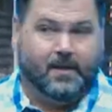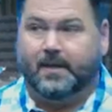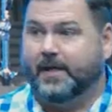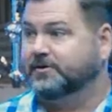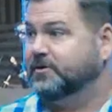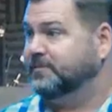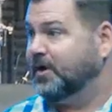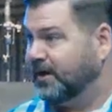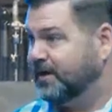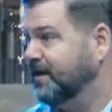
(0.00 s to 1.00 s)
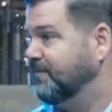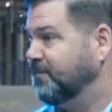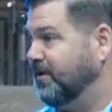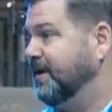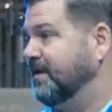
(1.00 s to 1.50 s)
And so I'm talking to them,
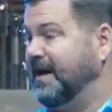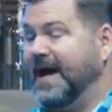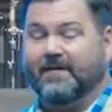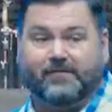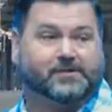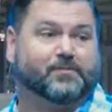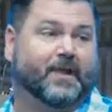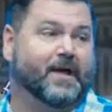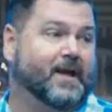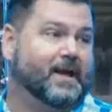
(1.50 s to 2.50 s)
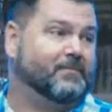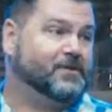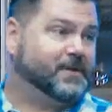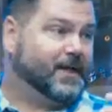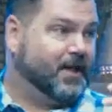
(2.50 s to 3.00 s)
greeting them. I have this plan. I'm just
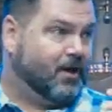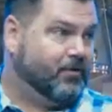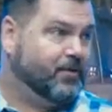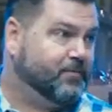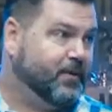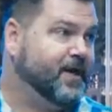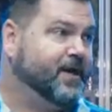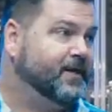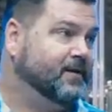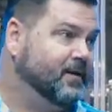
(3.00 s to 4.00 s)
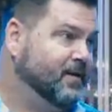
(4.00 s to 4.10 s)
going to get on the plane.